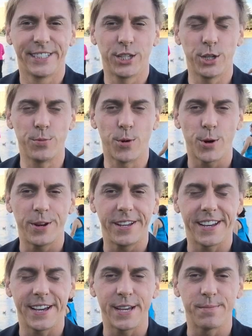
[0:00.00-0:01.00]
Good
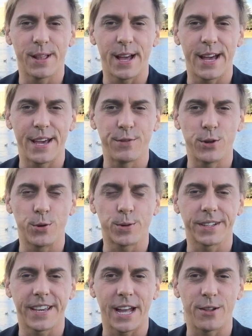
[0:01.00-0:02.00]
morning, I am live in
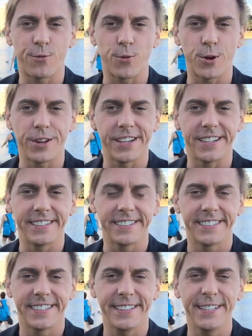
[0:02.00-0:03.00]
Oakland, California,
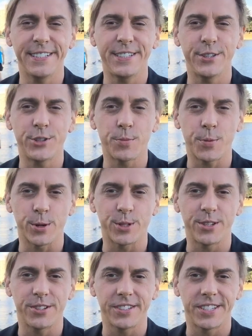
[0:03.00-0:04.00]
and this is your
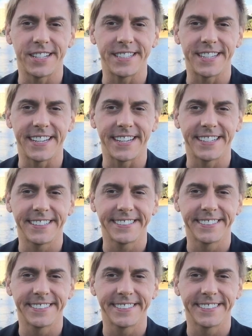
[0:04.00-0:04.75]
personal sensei.